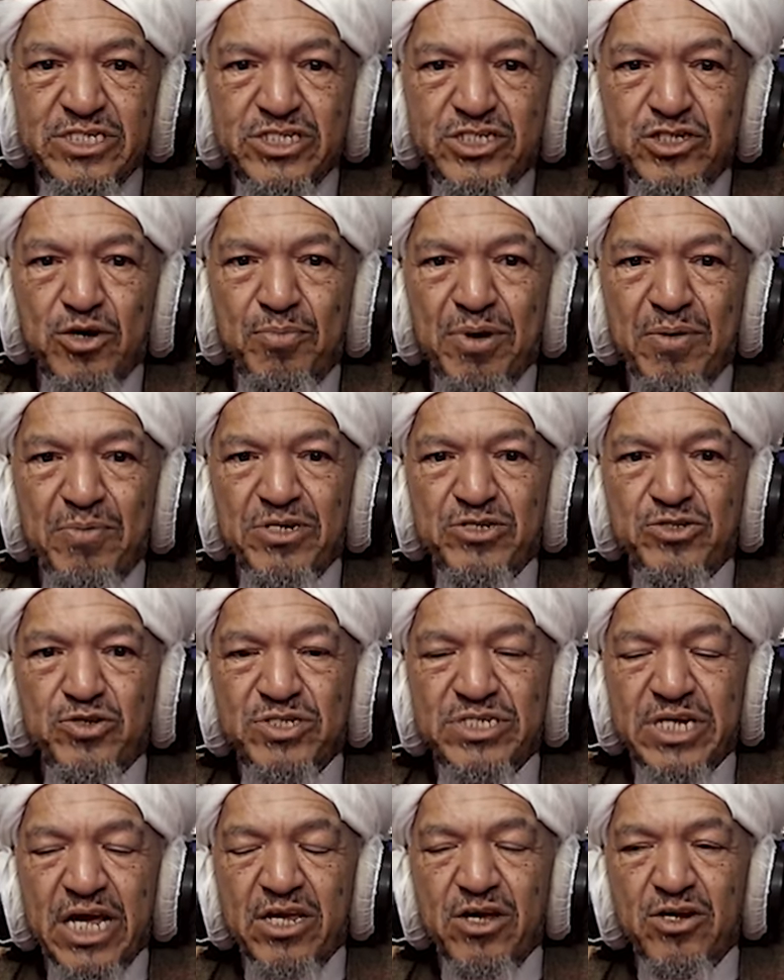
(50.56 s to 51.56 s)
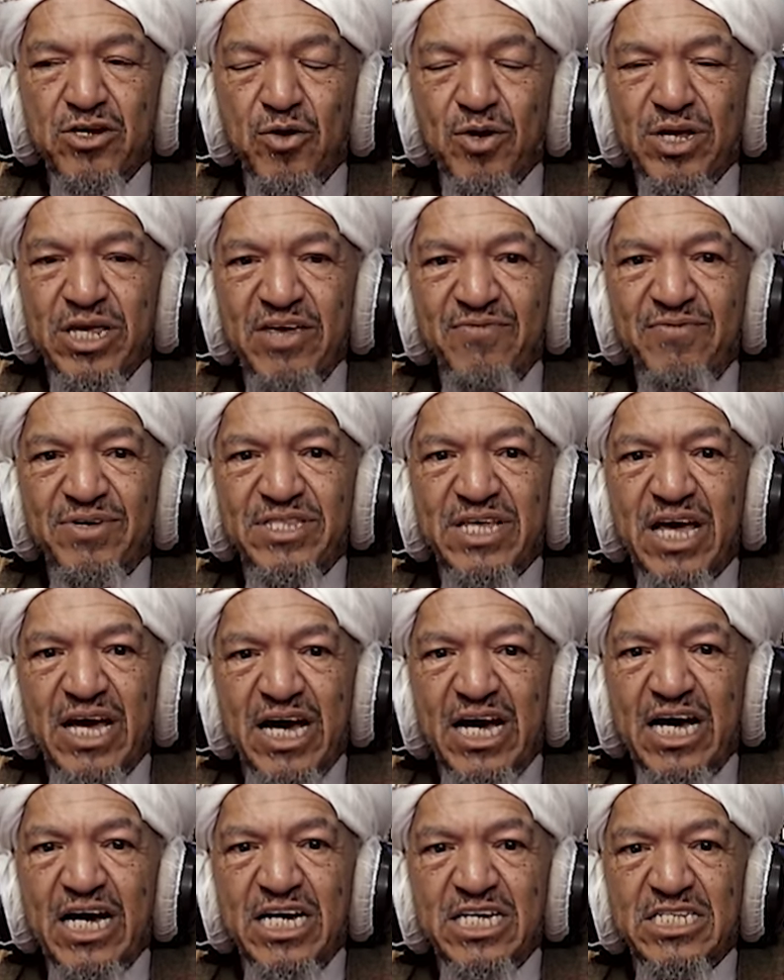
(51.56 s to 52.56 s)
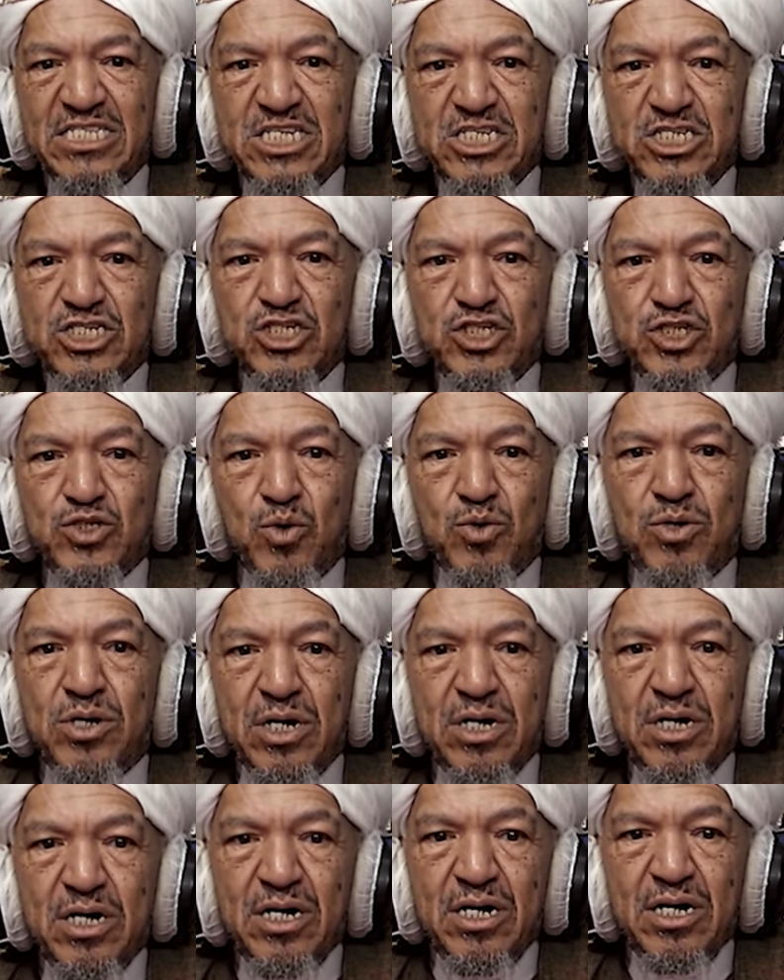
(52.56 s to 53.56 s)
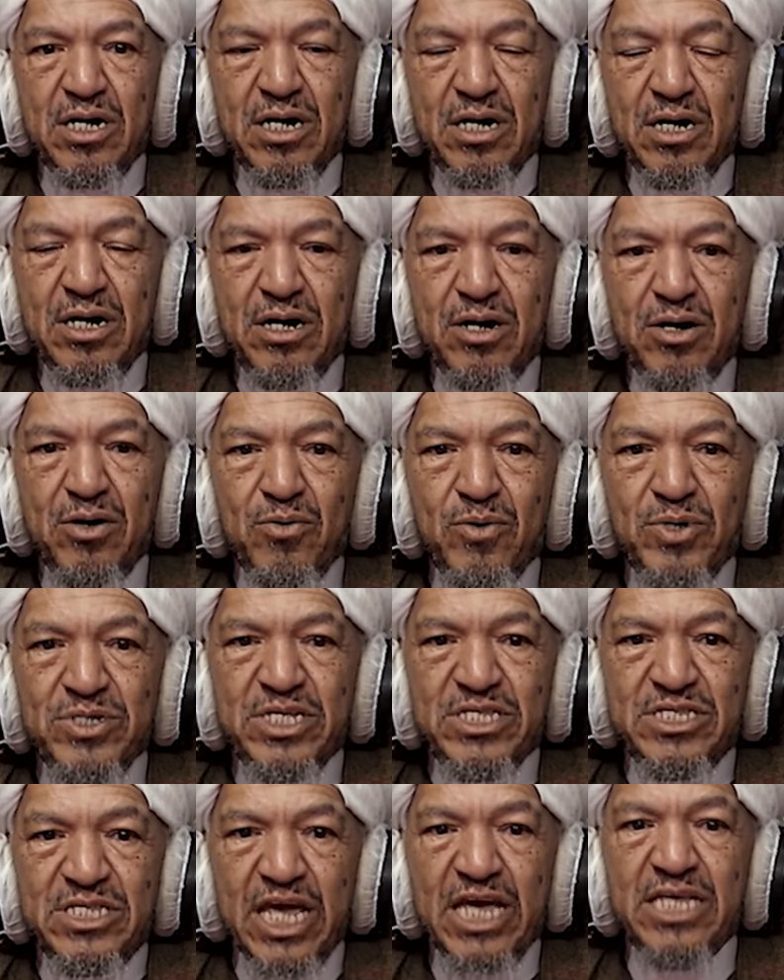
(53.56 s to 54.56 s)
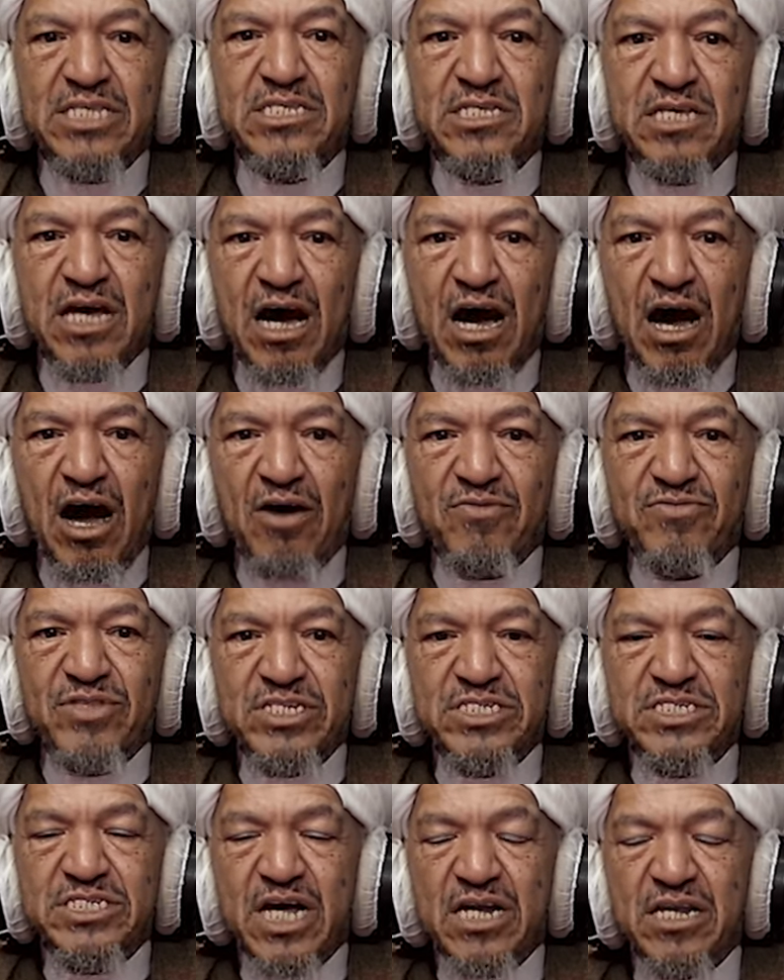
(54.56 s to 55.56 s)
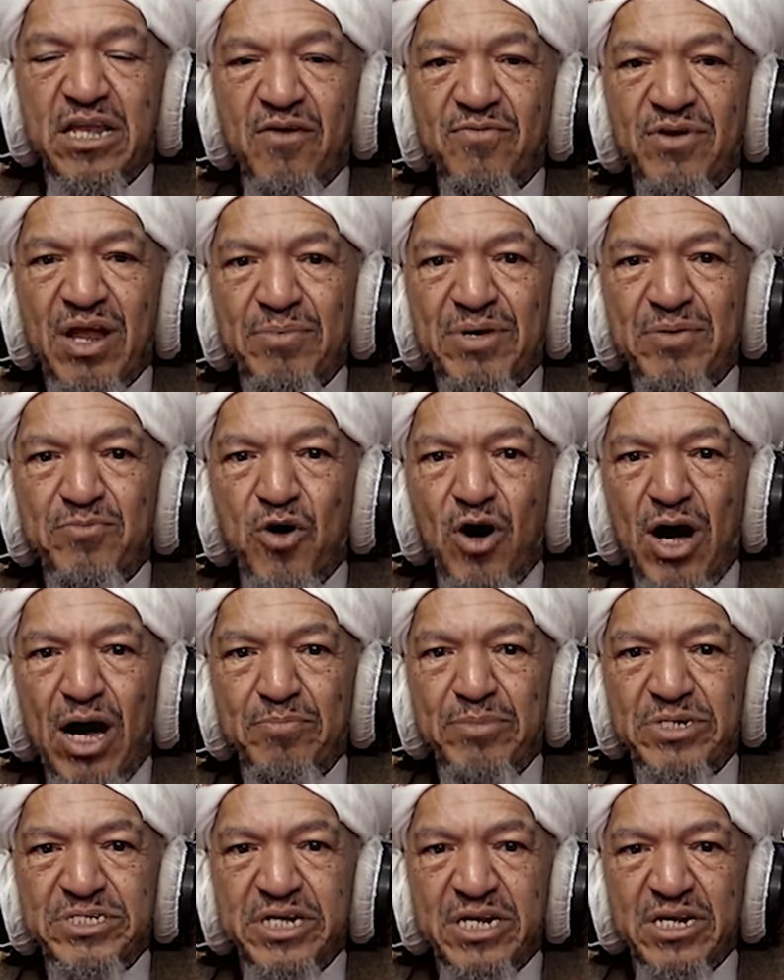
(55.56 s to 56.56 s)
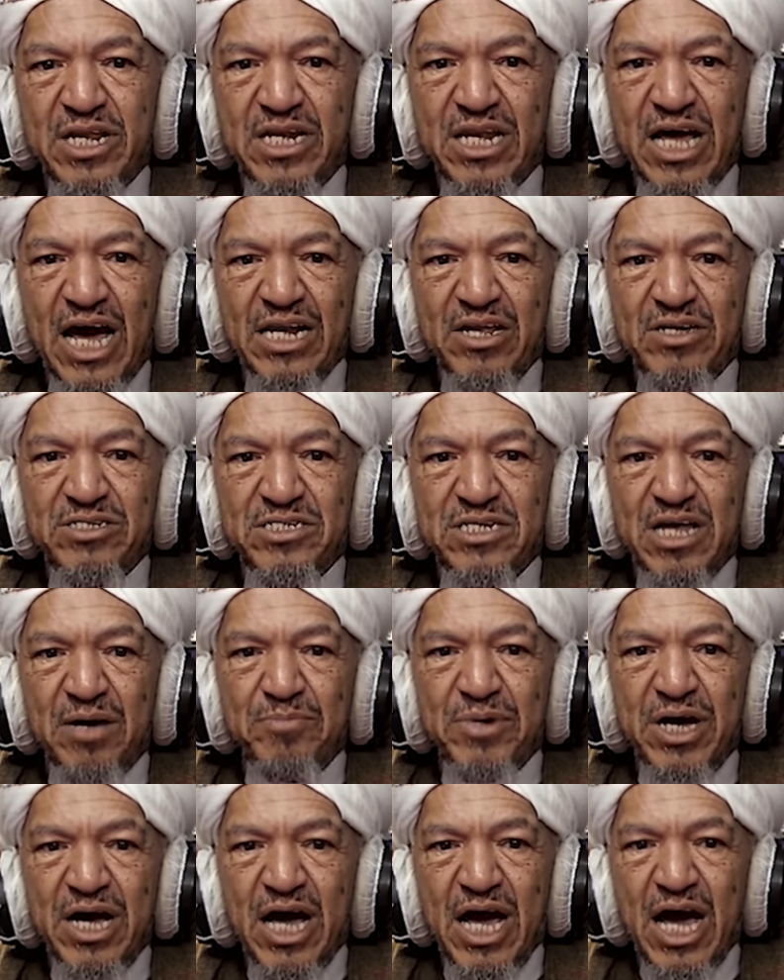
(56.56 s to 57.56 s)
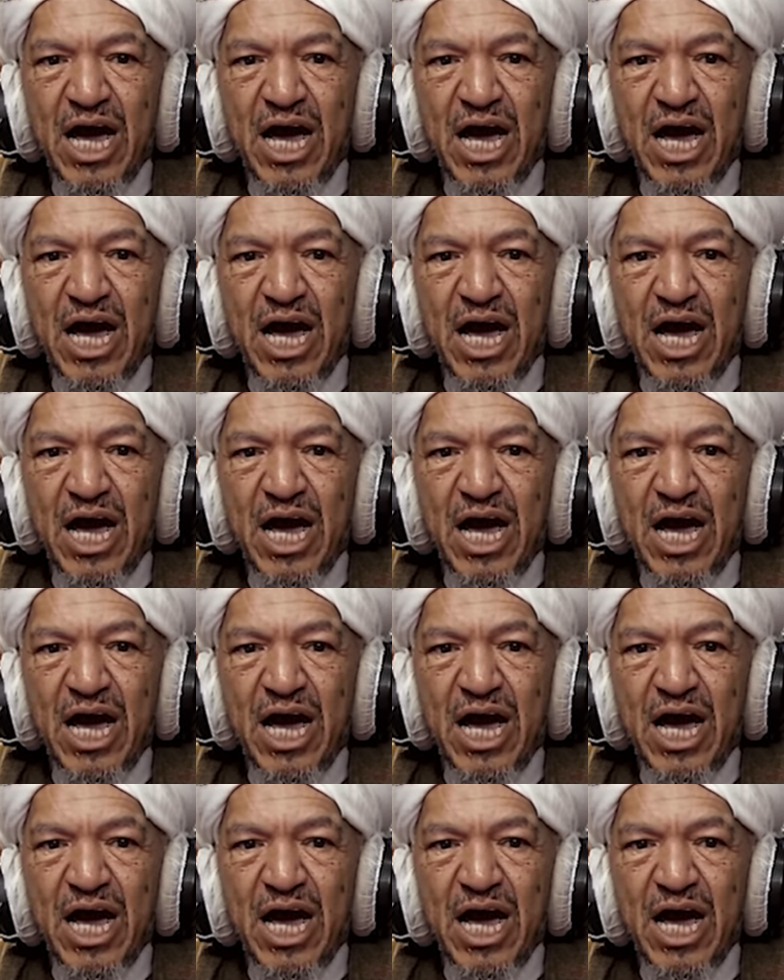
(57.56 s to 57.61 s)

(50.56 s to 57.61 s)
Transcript: So people used to say, you know, even the earth shook with the death of the son of Nabi Muhammad sallallahu alayhi wasallam.